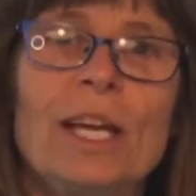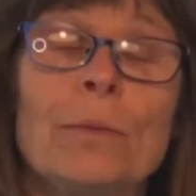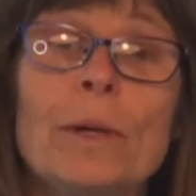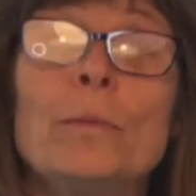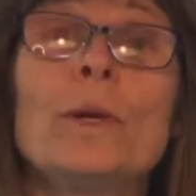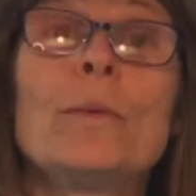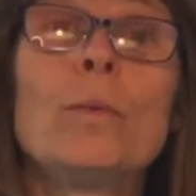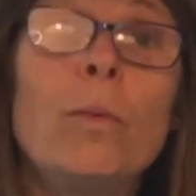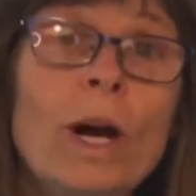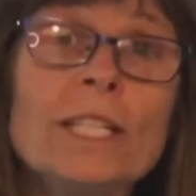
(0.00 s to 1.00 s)
when we
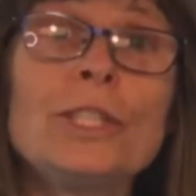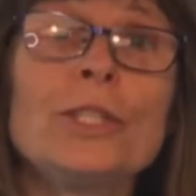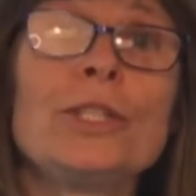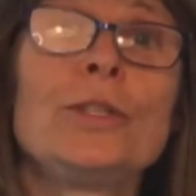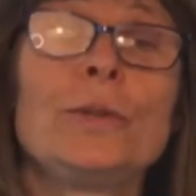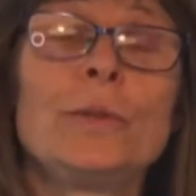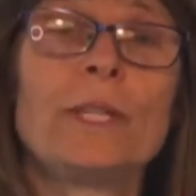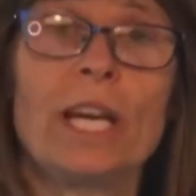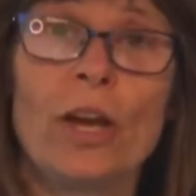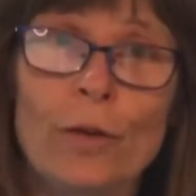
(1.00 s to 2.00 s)
want to do
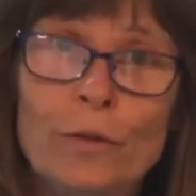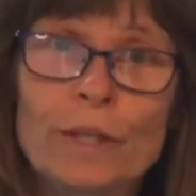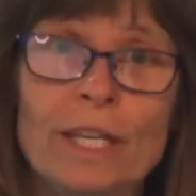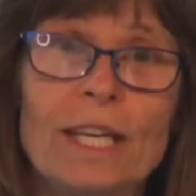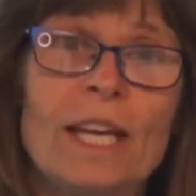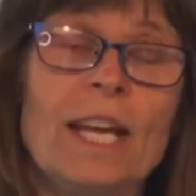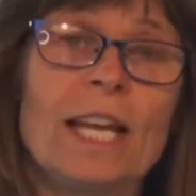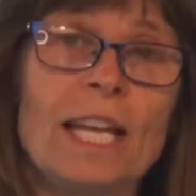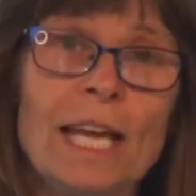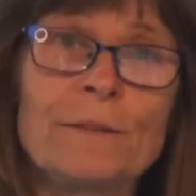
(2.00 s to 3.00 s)
the healthy
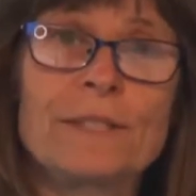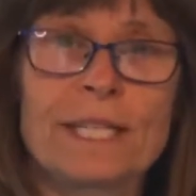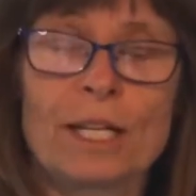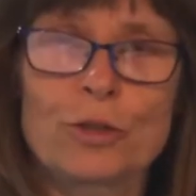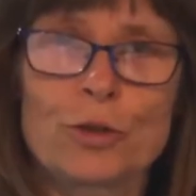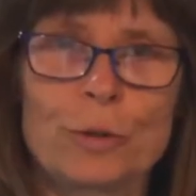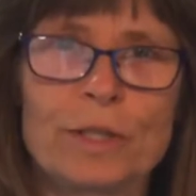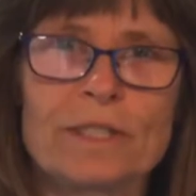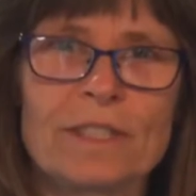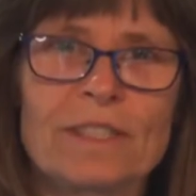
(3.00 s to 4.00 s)
lifestyle
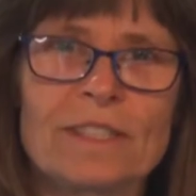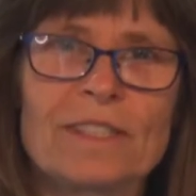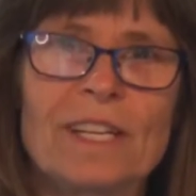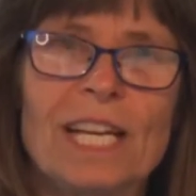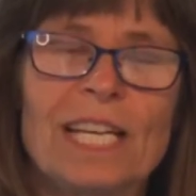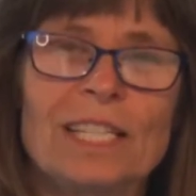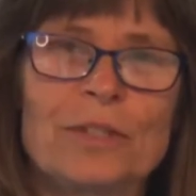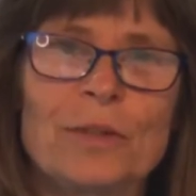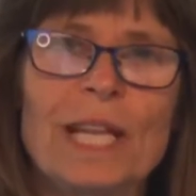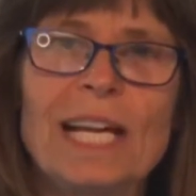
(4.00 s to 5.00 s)
choices.
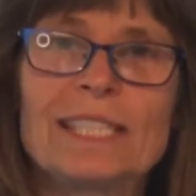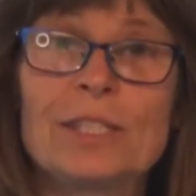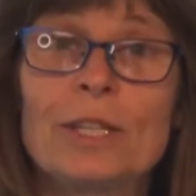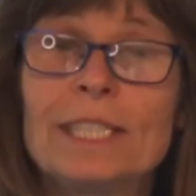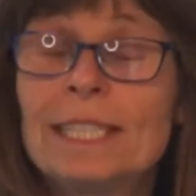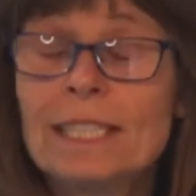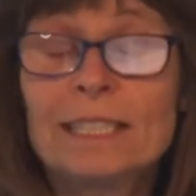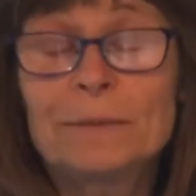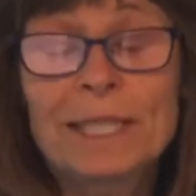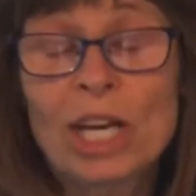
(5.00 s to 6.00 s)
So
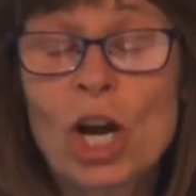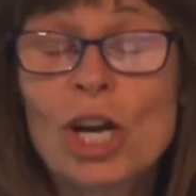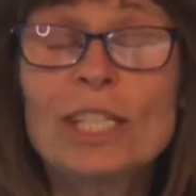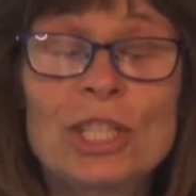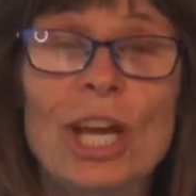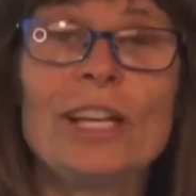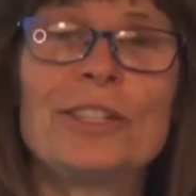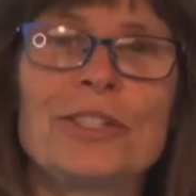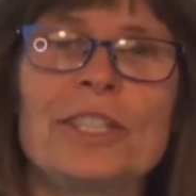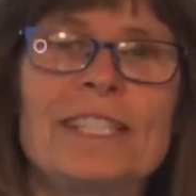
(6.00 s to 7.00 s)
there are
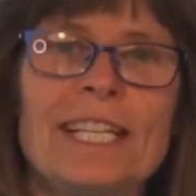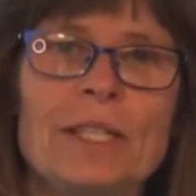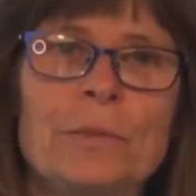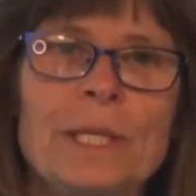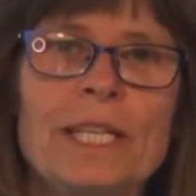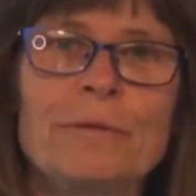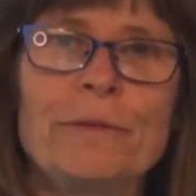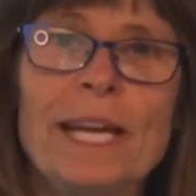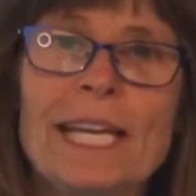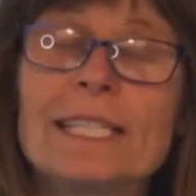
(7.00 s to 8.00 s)
challenges that we
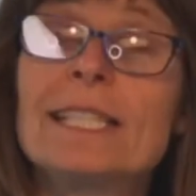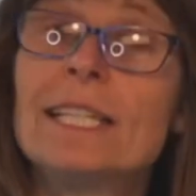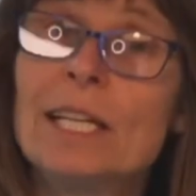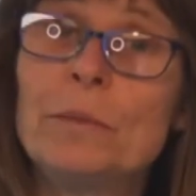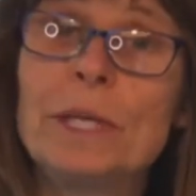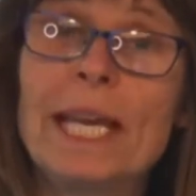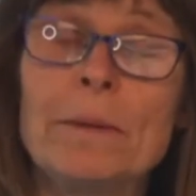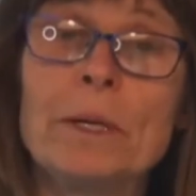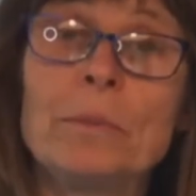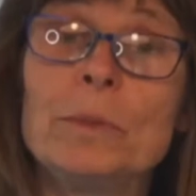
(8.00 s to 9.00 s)
face, and then we
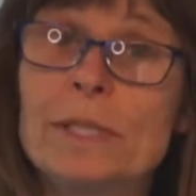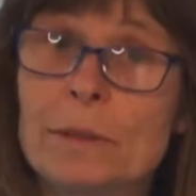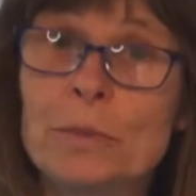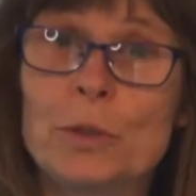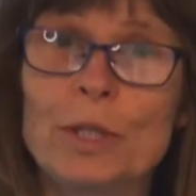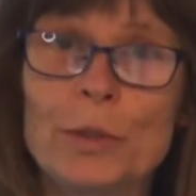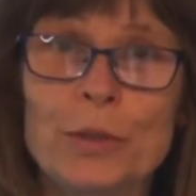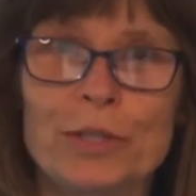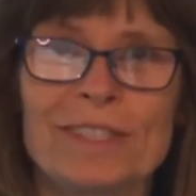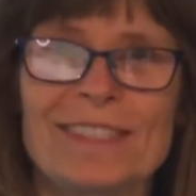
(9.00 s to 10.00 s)
came up with some
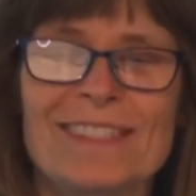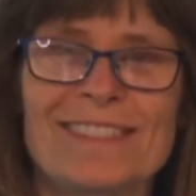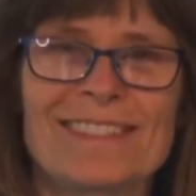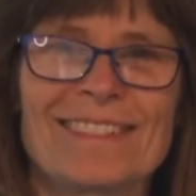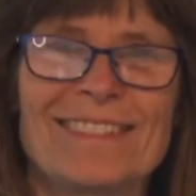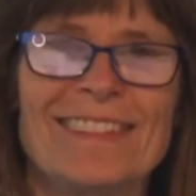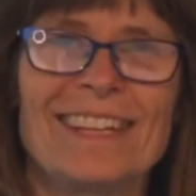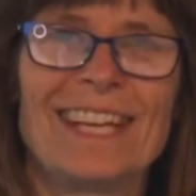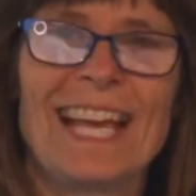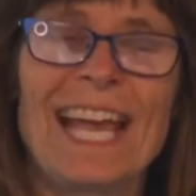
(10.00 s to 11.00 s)
solutions.
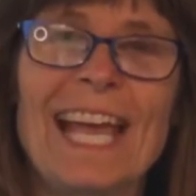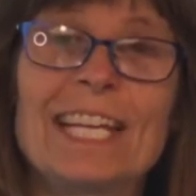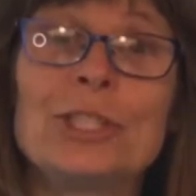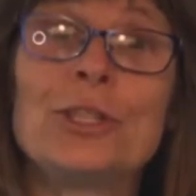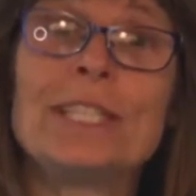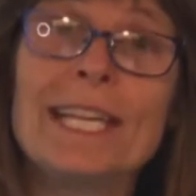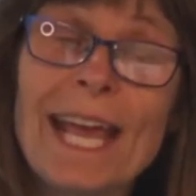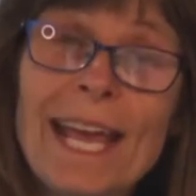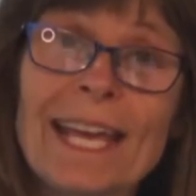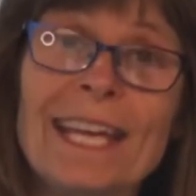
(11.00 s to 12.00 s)
And
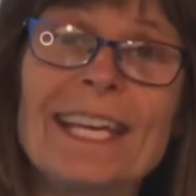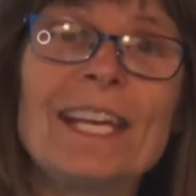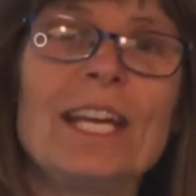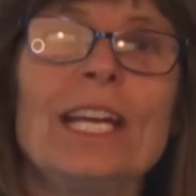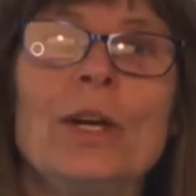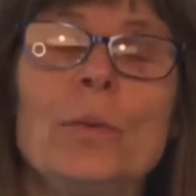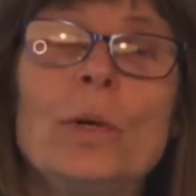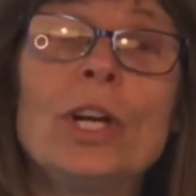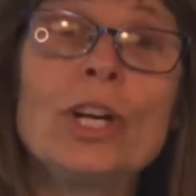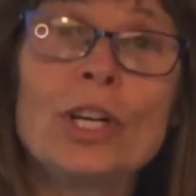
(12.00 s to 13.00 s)
today
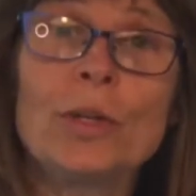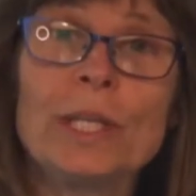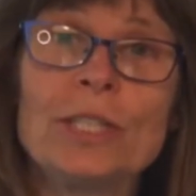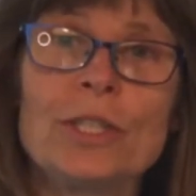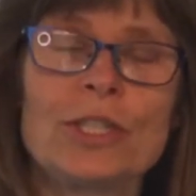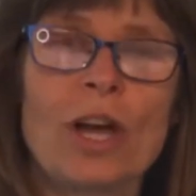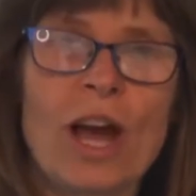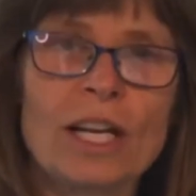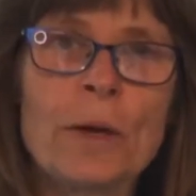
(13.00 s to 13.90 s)
we are going to talk